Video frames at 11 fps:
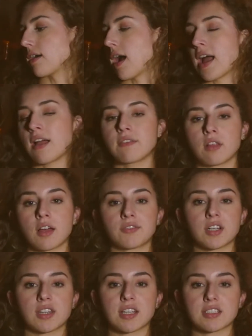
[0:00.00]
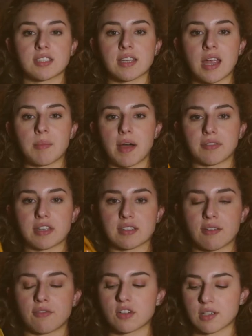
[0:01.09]
I have a lot of good things to say about this.
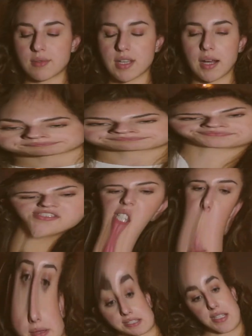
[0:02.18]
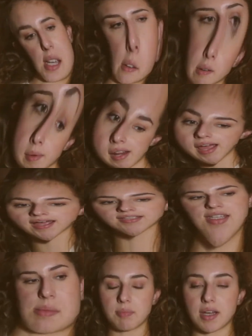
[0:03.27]
At first I was like, this is basic, everybody has
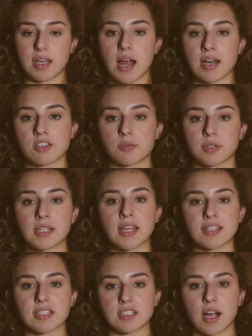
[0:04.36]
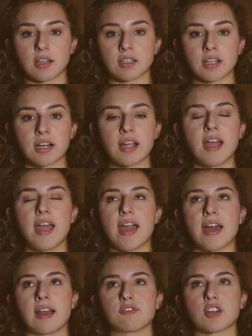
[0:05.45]
it, but I just really like this color, and
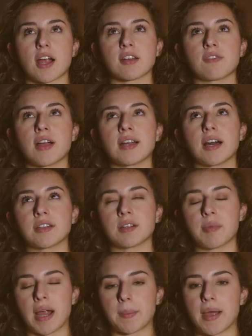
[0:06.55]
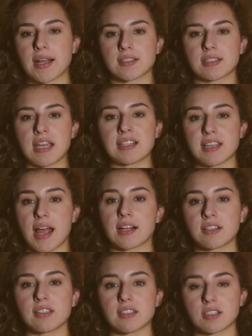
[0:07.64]
I've tried to find other backpacks
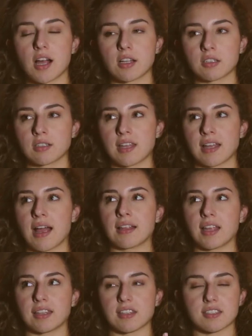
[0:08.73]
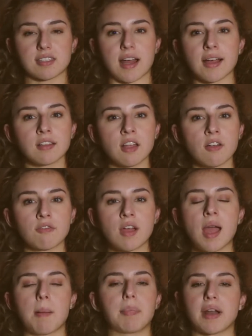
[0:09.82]
exactly this color that I like the style of,
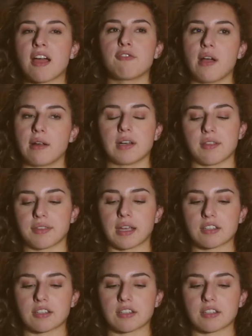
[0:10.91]
but I found nothing.